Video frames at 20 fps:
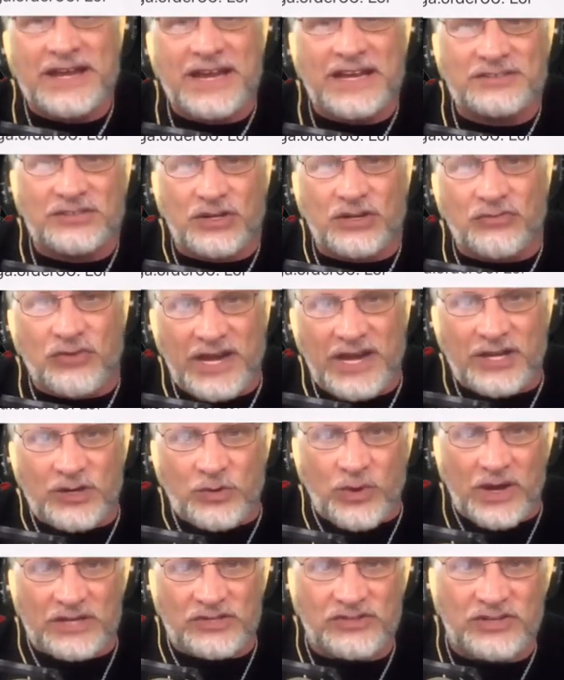Um, oh,
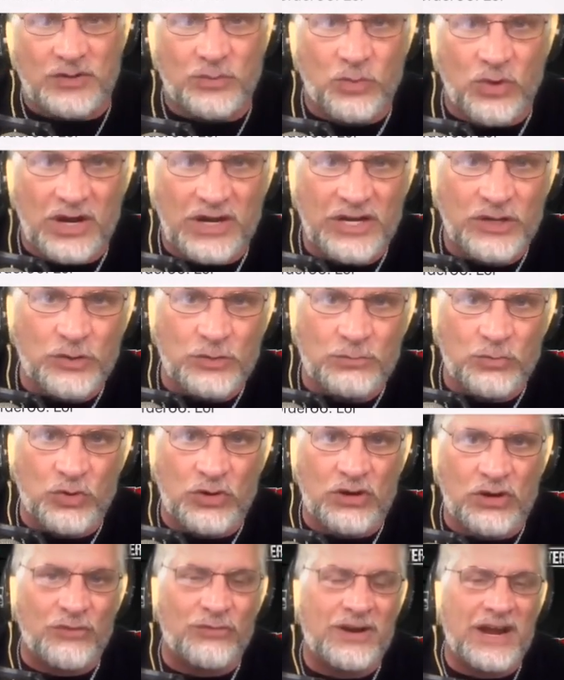Frank has a great
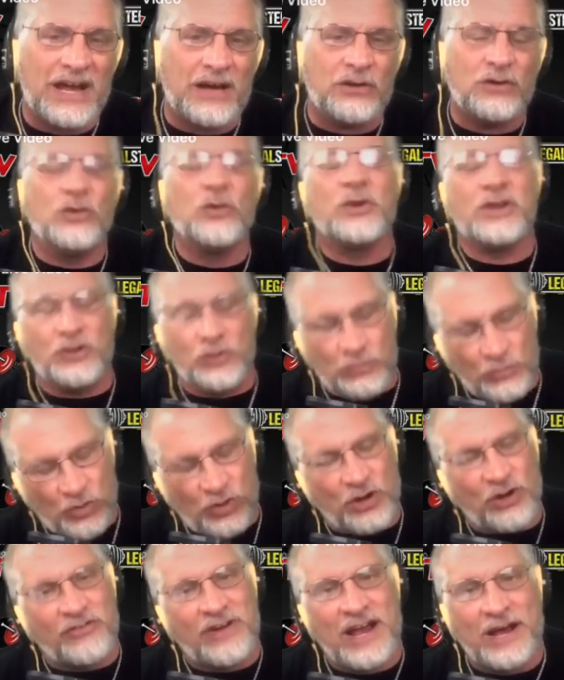question. What are you
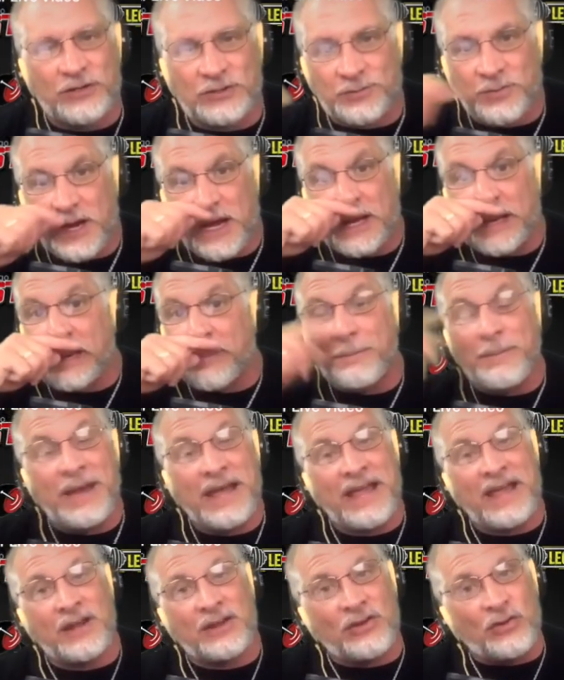more? Who are you
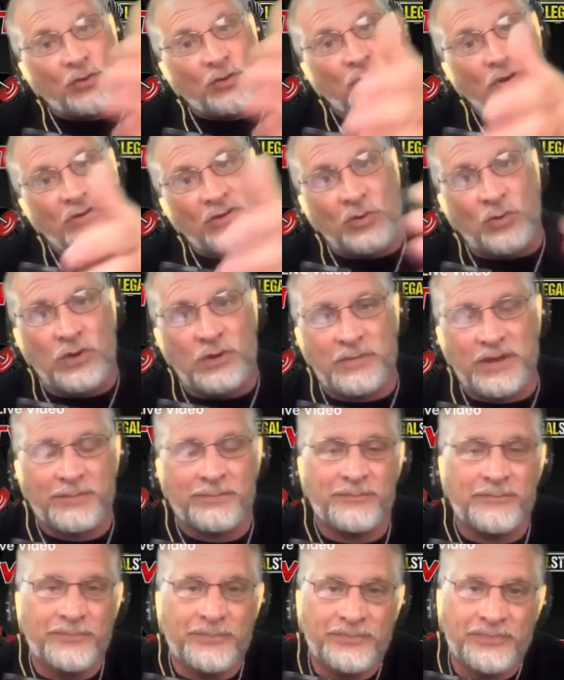more aroused by, a
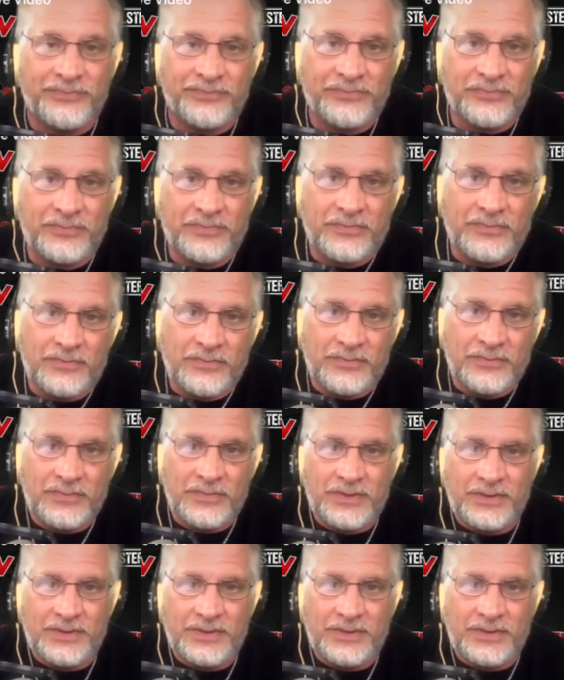man or a woman?